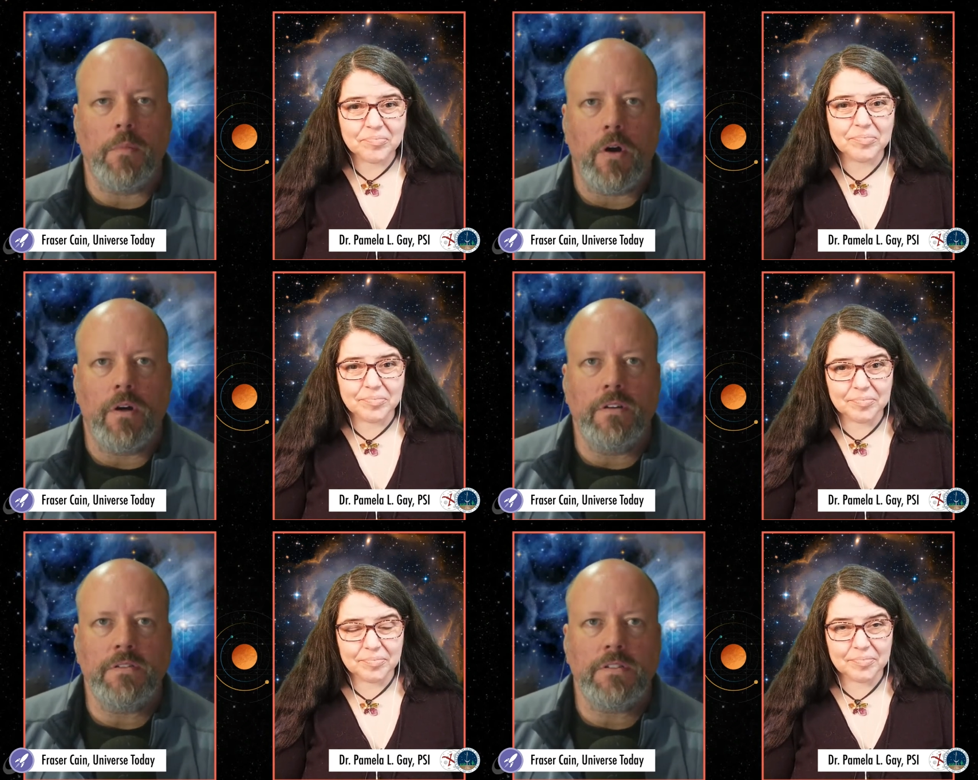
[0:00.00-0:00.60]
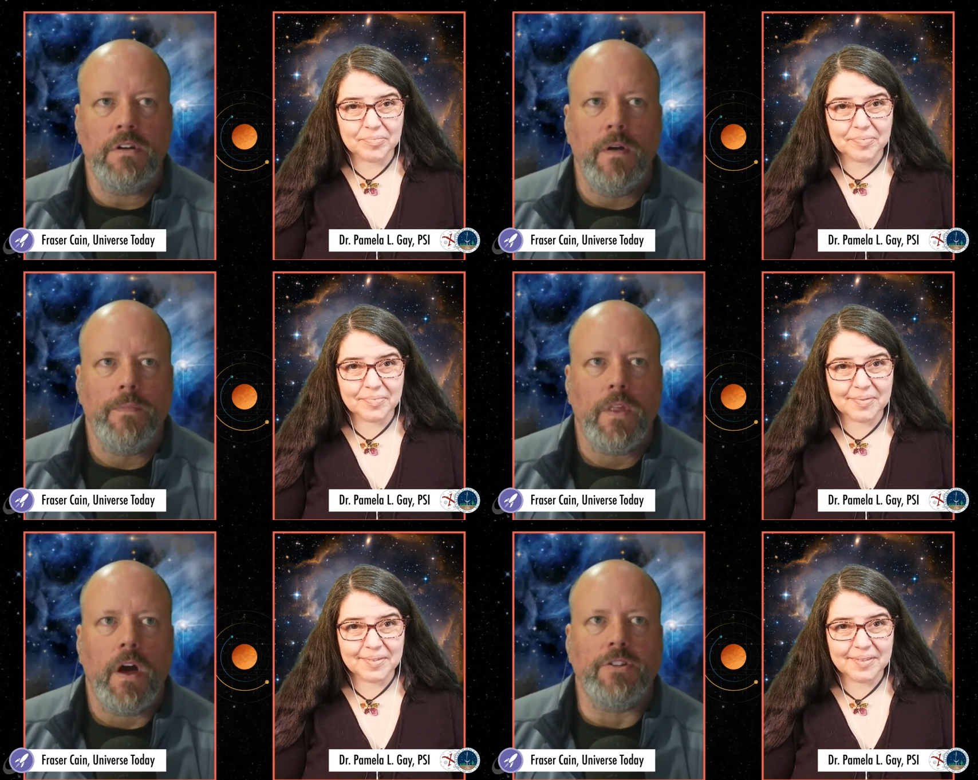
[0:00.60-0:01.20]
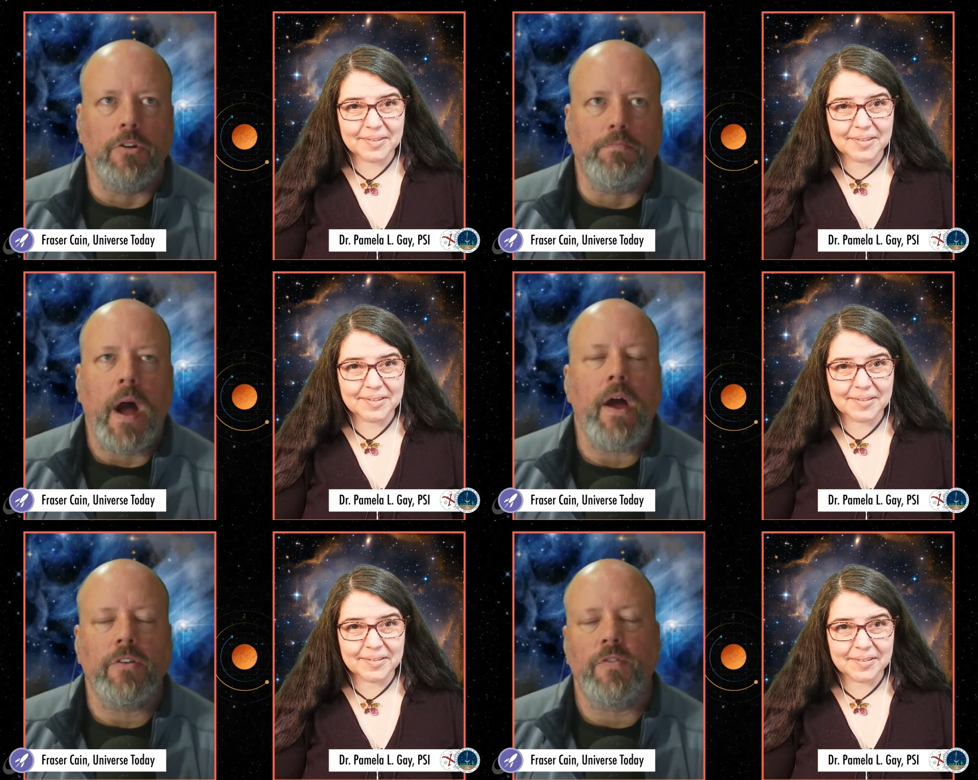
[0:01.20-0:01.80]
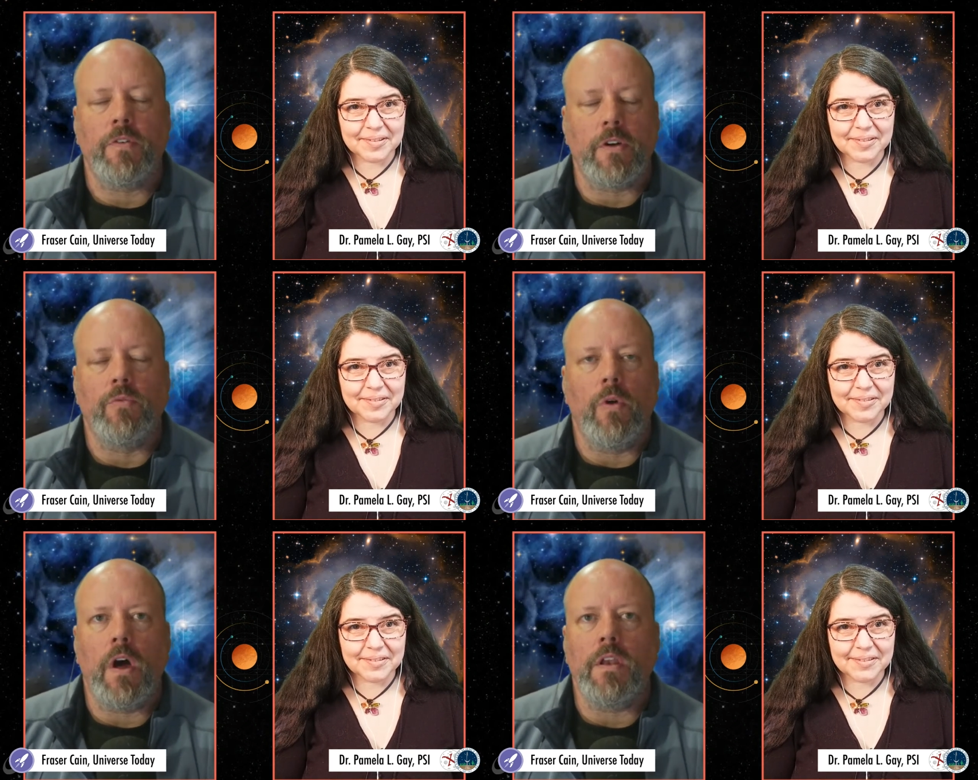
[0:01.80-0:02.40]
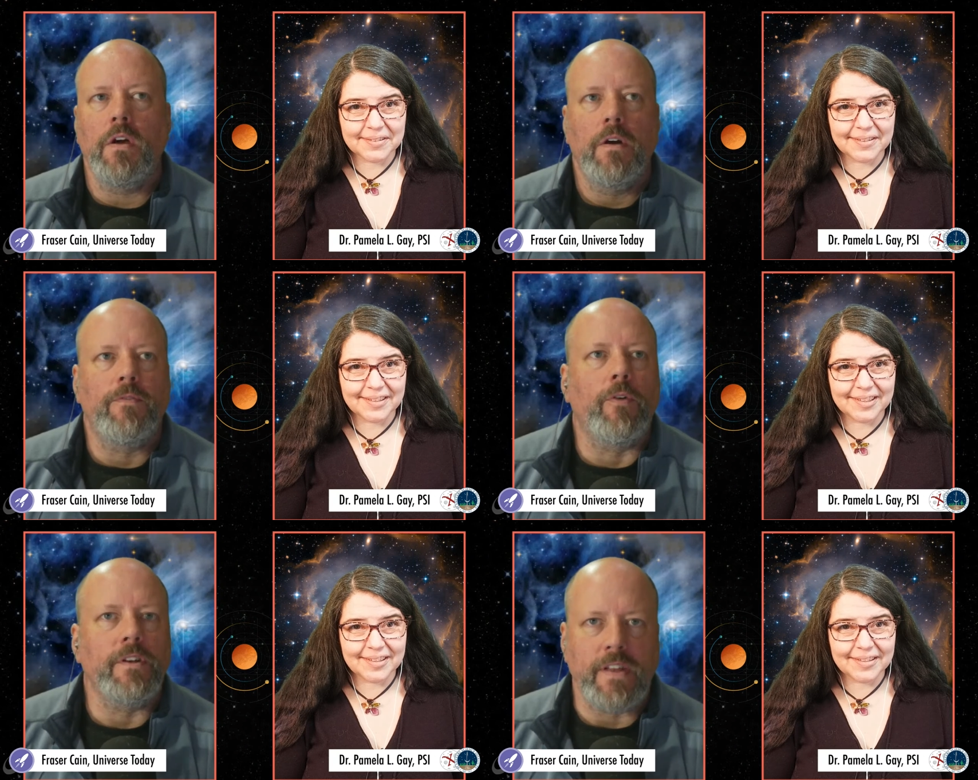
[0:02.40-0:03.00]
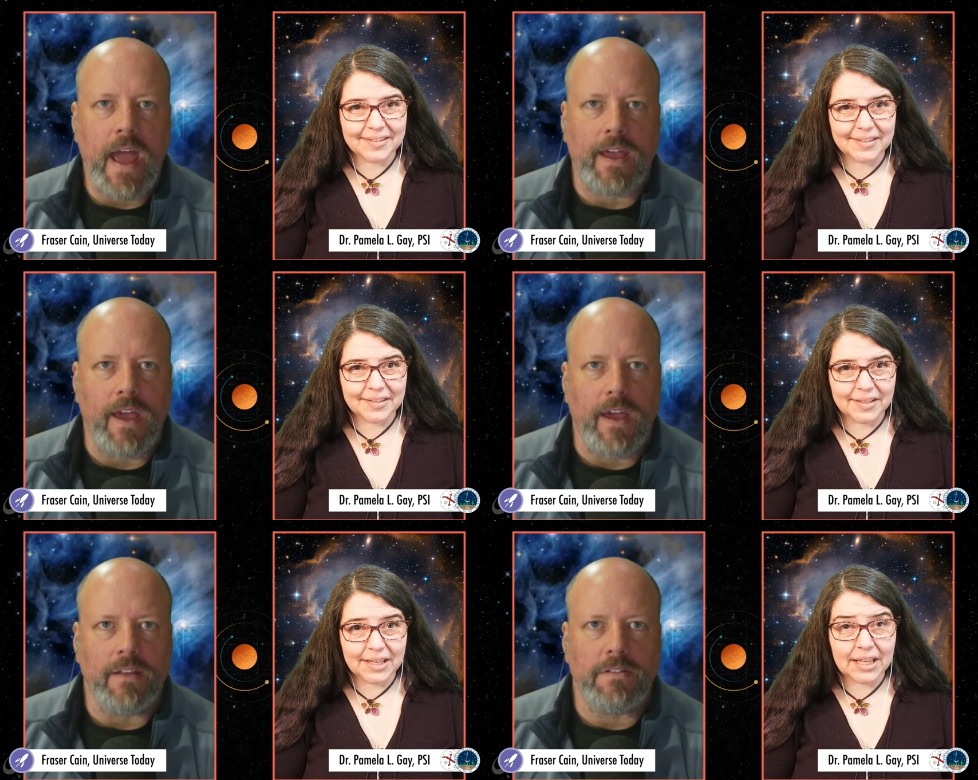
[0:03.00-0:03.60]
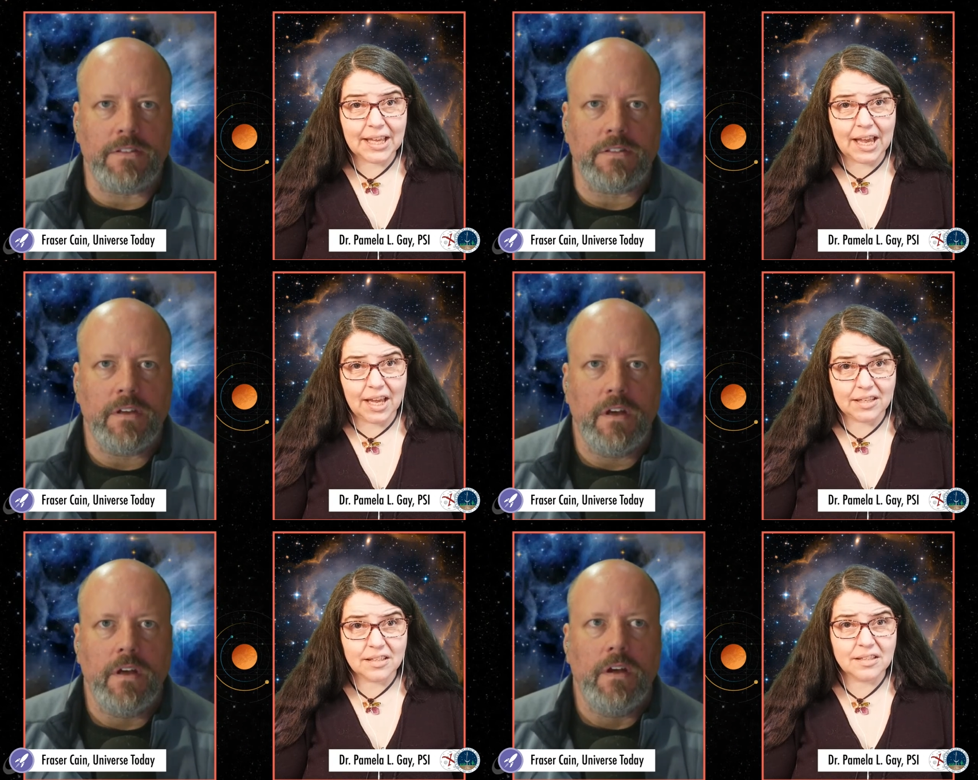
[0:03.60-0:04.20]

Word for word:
Speaker 1: Mars until biosphere can run for decades. Yeah.